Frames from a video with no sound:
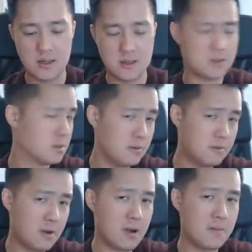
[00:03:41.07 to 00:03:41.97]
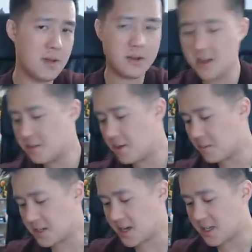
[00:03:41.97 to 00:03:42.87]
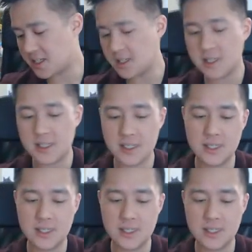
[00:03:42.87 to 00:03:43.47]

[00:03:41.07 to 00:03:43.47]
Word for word: So far, I'm not crazy about my chances.